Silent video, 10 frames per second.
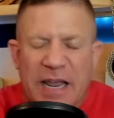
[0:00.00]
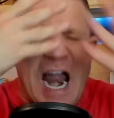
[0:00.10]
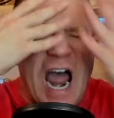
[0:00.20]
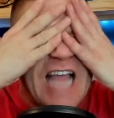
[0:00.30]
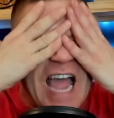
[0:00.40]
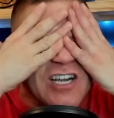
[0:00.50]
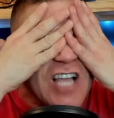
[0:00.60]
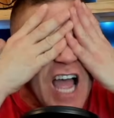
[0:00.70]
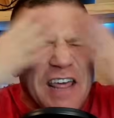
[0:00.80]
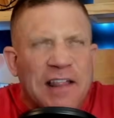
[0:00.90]
And I had to
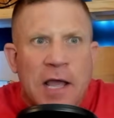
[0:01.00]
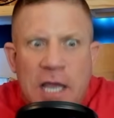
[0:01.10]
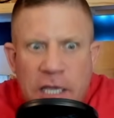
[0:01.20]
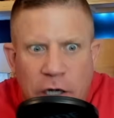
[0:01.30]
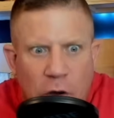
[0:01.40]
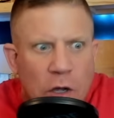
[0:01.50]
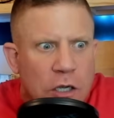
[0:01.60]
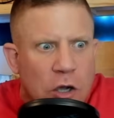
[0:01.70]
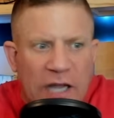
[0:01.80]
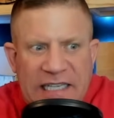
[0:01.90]
kind of, you know,
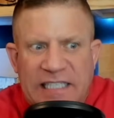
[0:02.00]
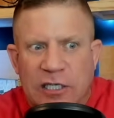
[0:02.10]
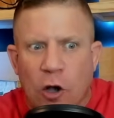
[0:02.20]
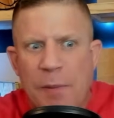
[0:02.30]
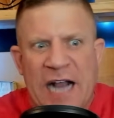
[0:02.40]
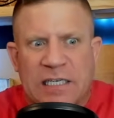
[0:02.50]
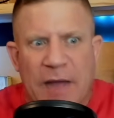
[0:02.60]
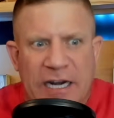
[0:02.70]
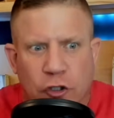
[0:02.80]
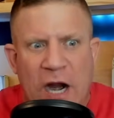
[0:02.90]
go like this and go back to
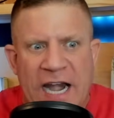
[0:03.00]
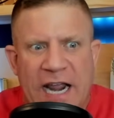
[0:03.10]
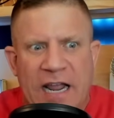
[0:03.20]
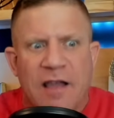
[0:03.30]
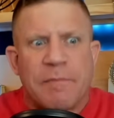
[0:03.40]
my training.